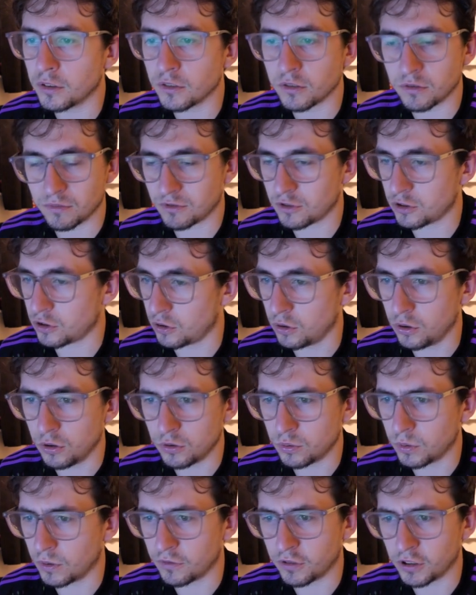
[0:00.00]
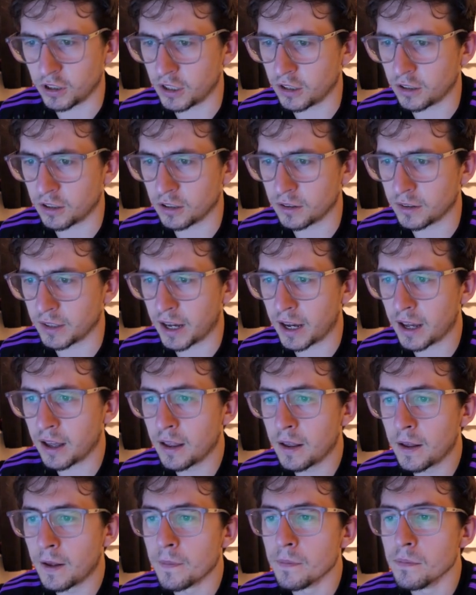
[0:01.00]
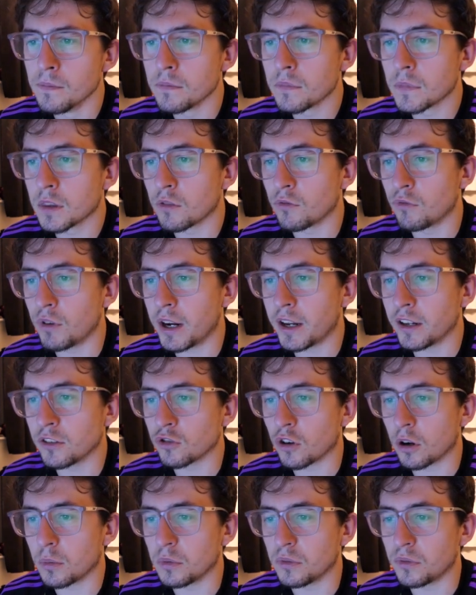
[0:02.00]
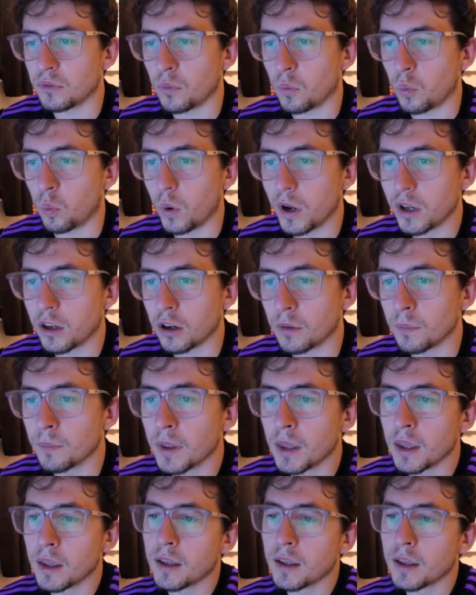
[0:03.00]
This is a huge one for Lincoln, that. Reading drawing with Wycombe.